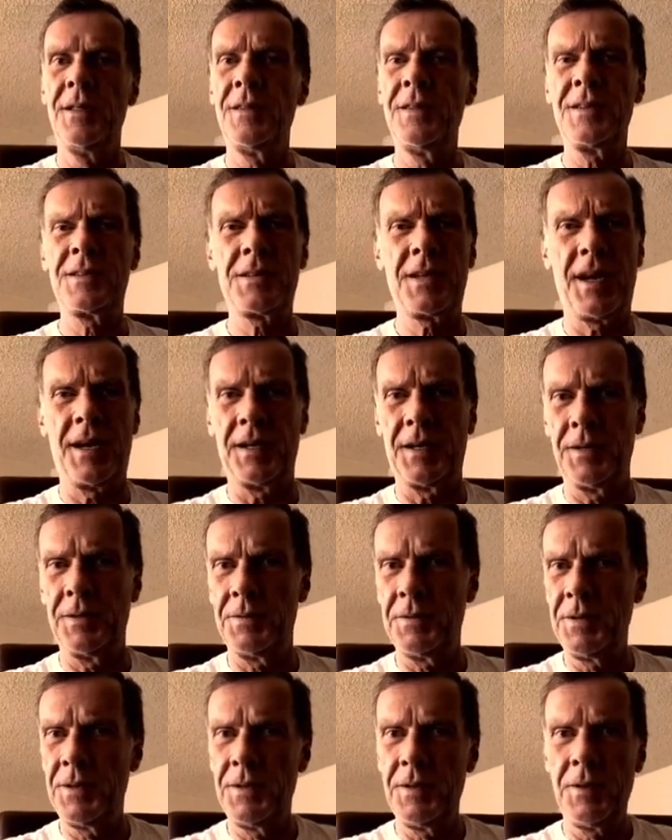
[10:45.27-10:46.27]
This kind of,
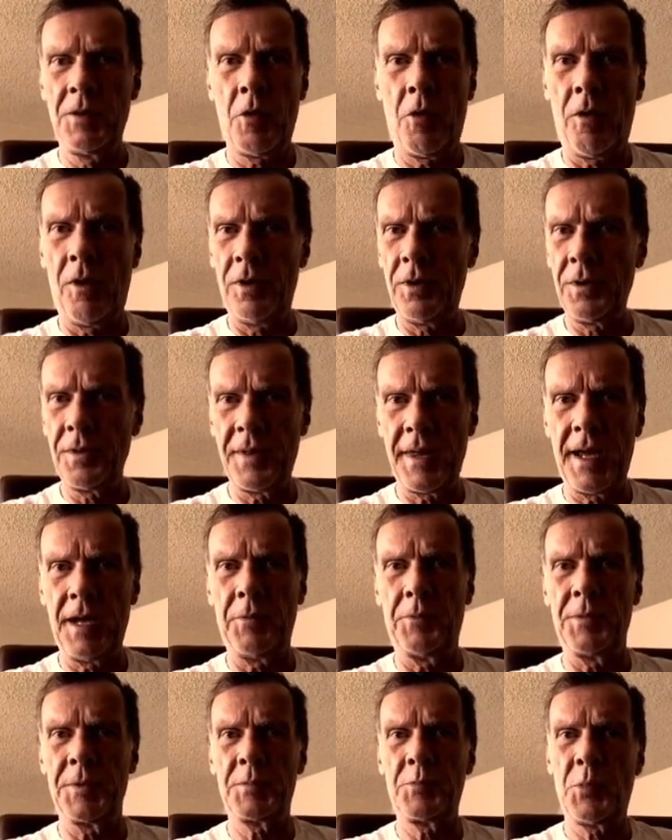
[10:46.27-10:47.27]
all of
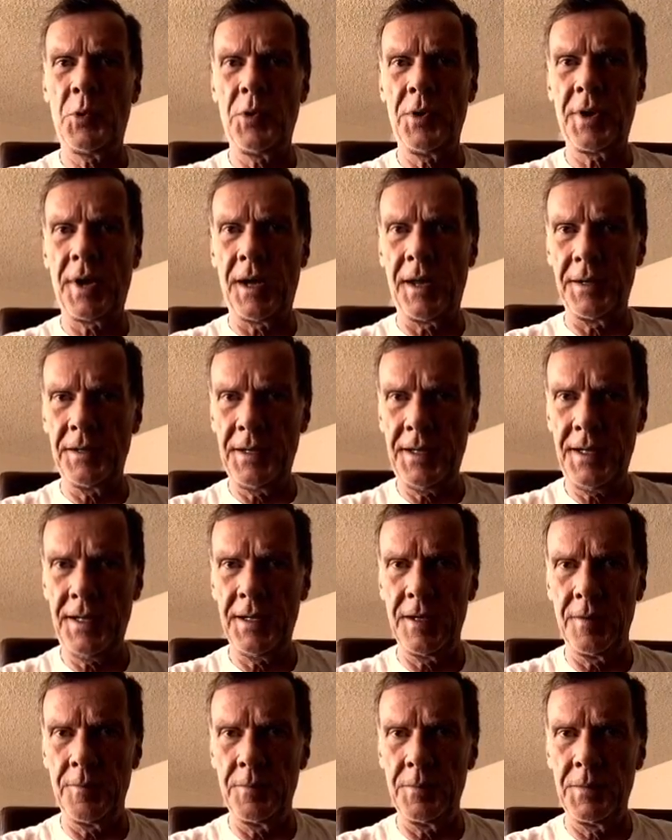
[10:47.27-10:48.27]
that was put on
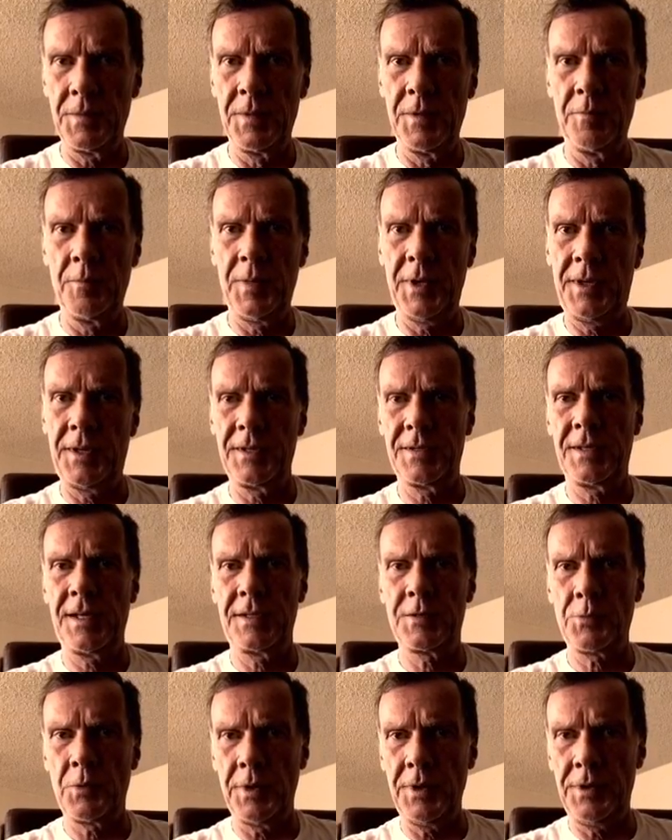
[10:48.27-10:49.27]
him because
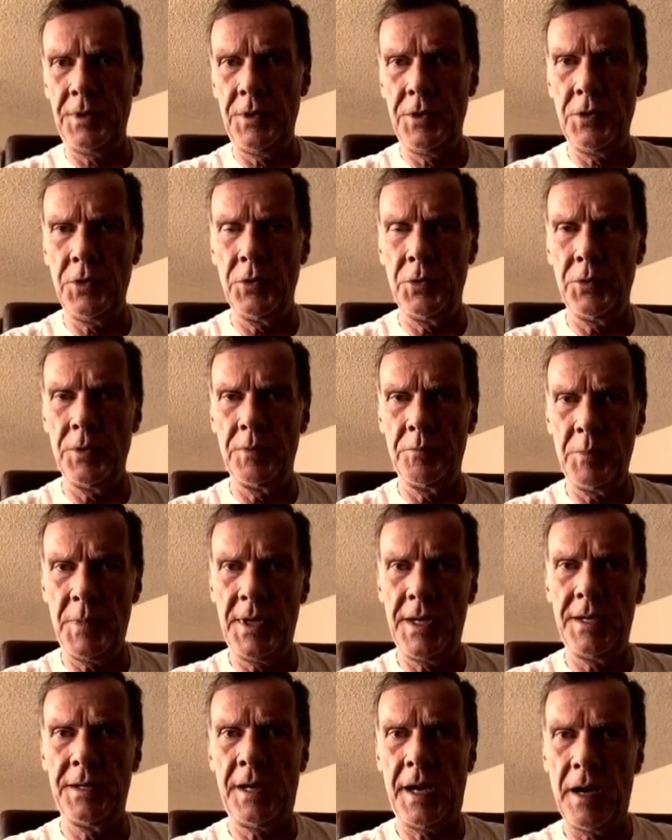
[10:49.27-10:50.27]
that's what you and
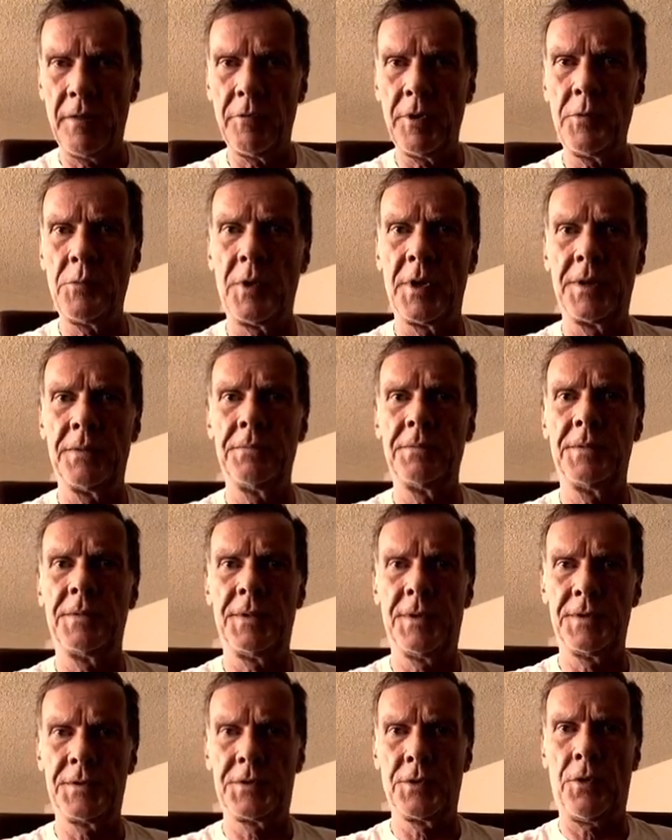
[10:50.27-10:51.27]
me and everyone
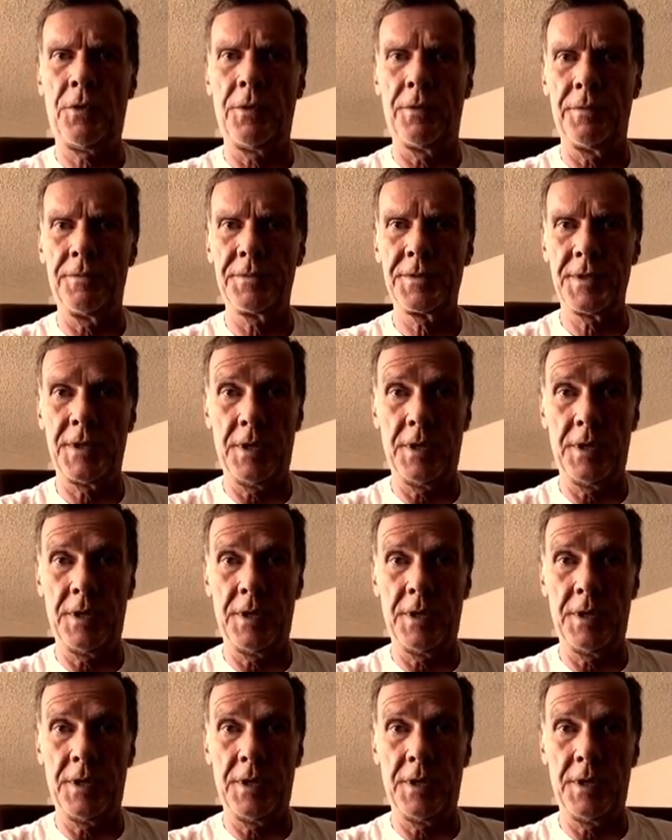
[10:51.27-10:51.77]
deserves.